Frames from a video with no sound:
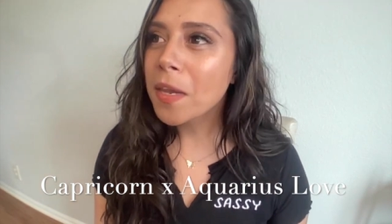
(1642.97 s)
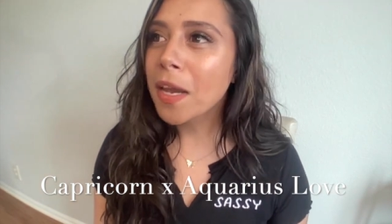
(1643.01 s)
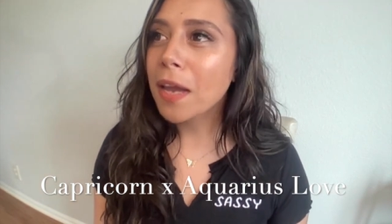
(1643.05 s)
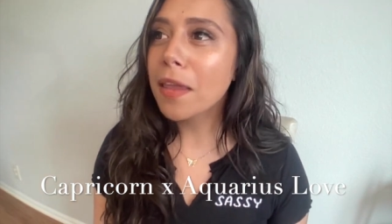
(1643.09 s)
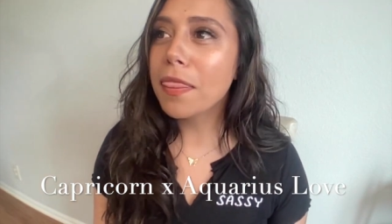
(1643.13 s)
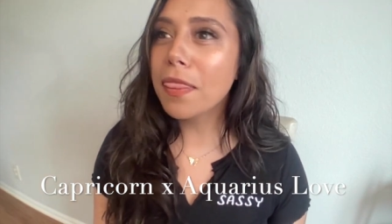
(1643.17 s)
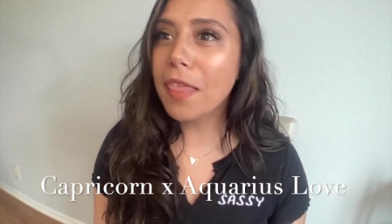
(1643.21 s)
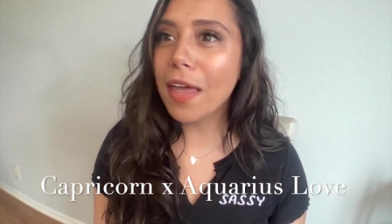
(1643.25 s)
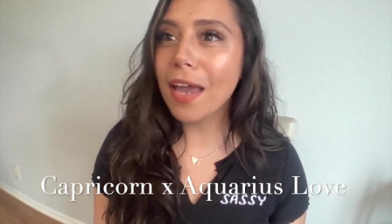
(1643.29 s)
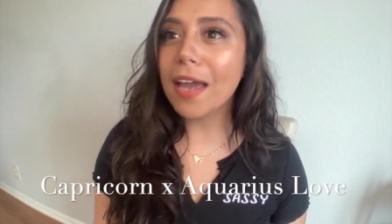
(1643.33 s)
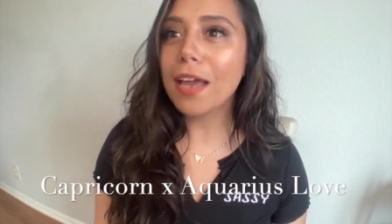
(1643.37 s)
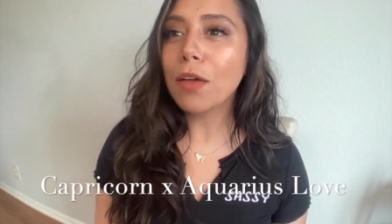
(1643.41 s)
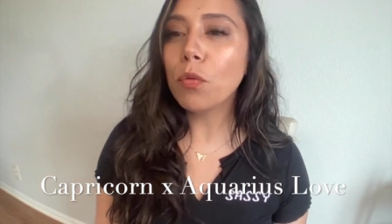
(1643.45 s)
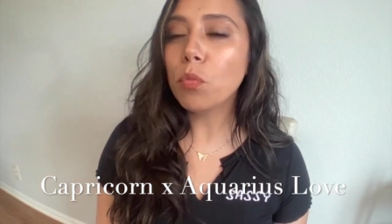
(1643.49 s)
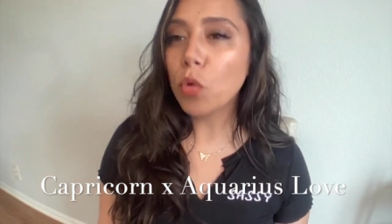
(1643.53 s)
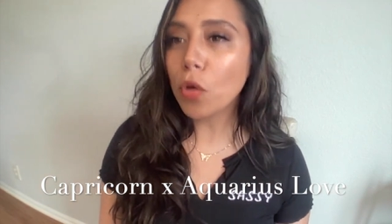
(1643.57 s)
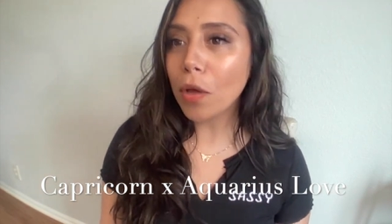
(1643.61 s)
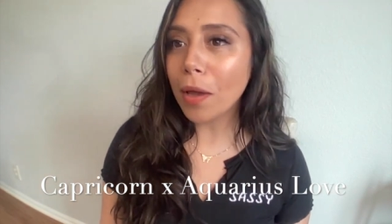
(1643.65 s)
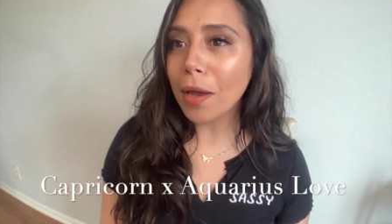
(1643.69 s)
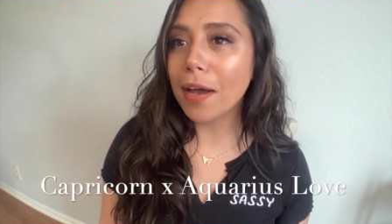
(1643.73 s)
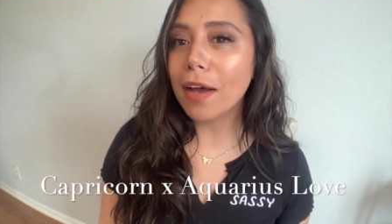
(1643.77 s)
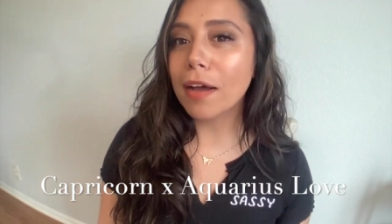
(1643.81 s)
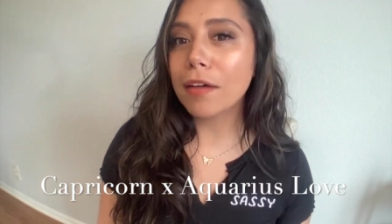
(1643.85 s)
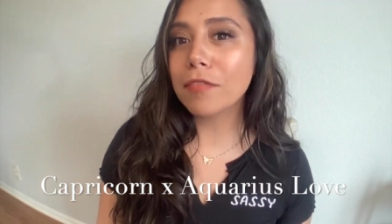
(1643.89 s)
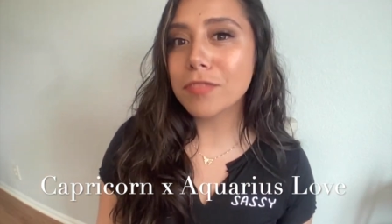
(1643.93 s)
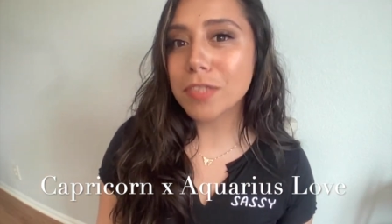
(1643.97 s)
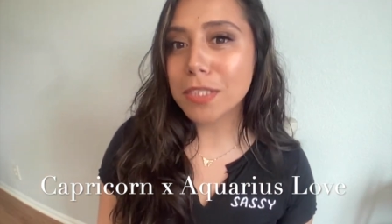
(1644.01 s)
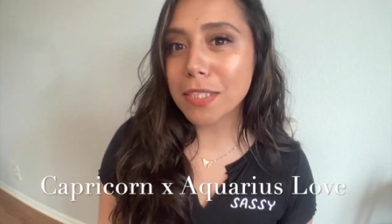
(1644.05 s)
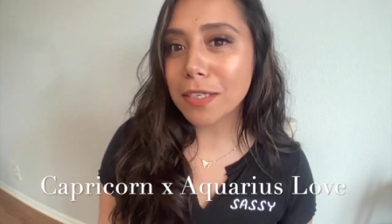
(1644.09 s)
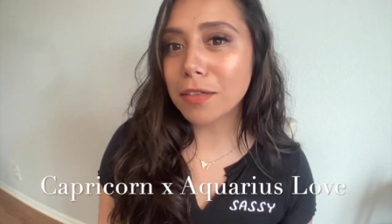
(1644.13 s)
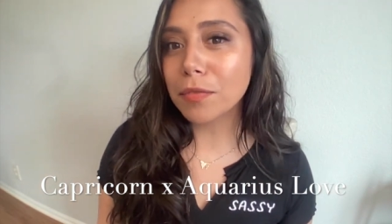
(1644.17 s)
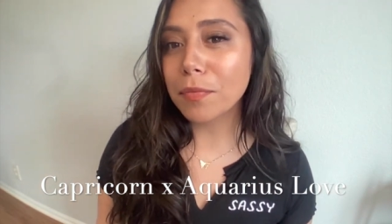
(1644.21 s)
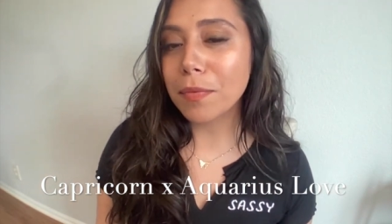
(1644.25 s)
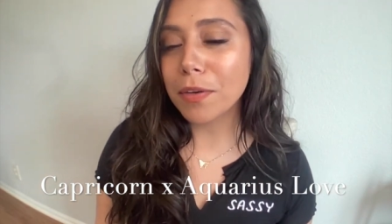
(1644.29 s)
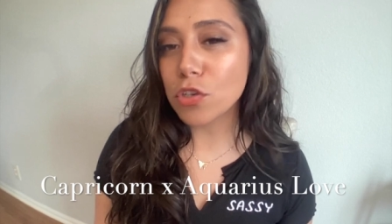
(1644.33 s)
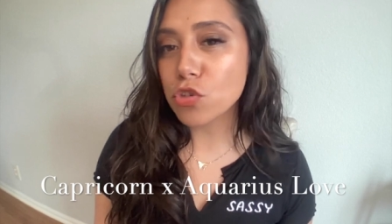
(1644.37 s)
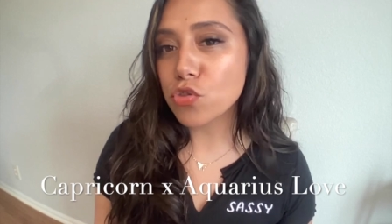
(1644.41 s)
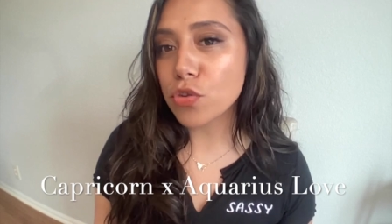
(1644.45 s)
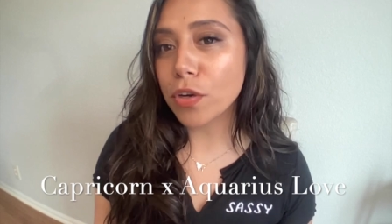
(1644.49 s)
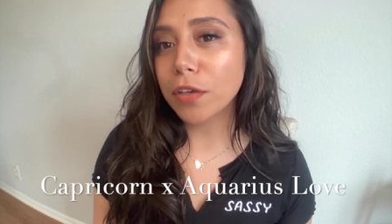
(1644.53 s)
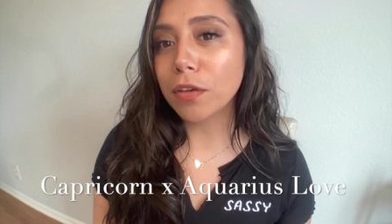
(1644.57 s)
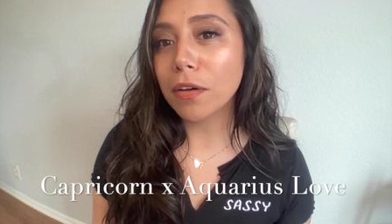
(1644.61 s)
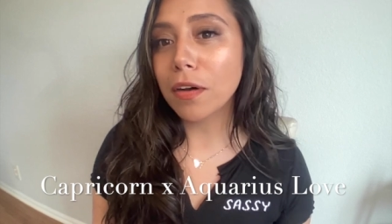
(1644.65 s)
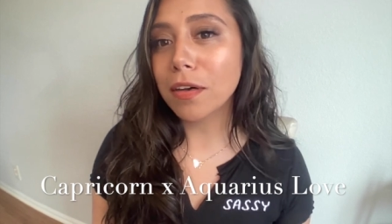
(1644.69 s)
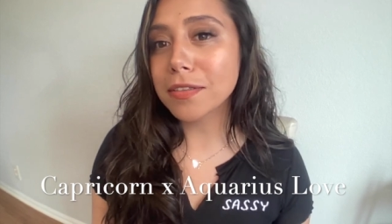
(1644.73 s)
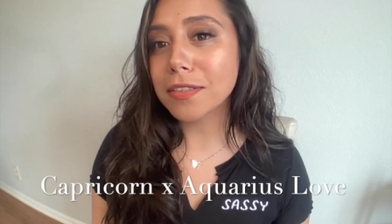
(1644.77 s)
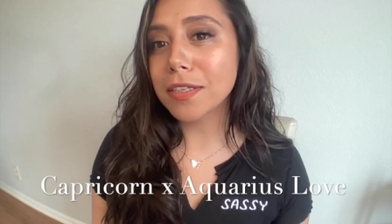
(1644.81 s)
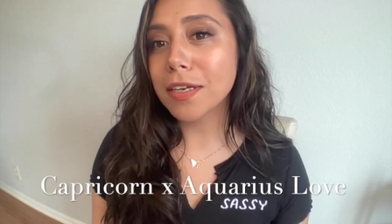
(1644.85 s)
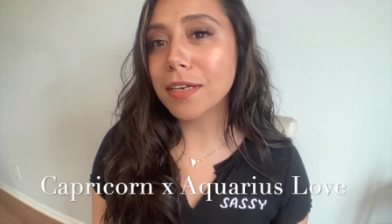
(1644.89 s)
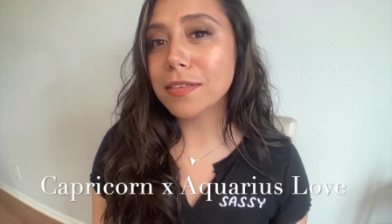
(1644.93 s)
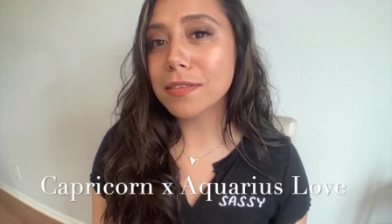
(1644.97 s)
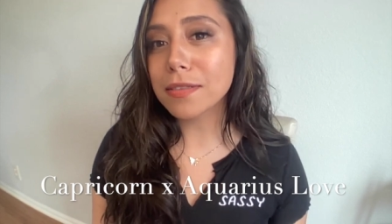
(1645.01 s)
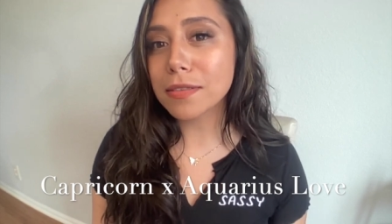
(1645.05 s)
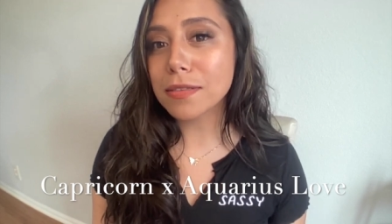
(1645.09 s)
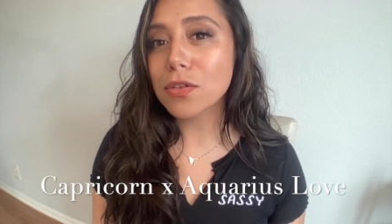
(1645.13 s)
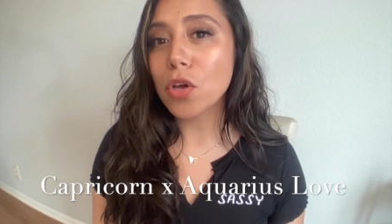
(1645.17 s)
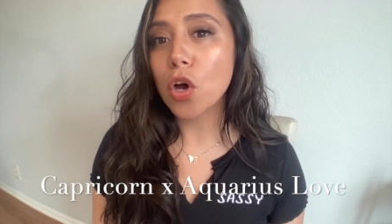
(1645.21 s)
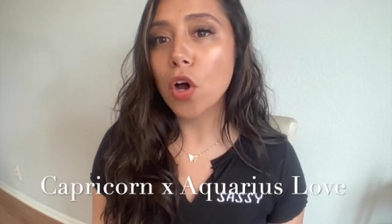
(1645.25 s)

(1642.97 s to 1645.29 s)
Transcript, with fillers: They will have dick measuring contests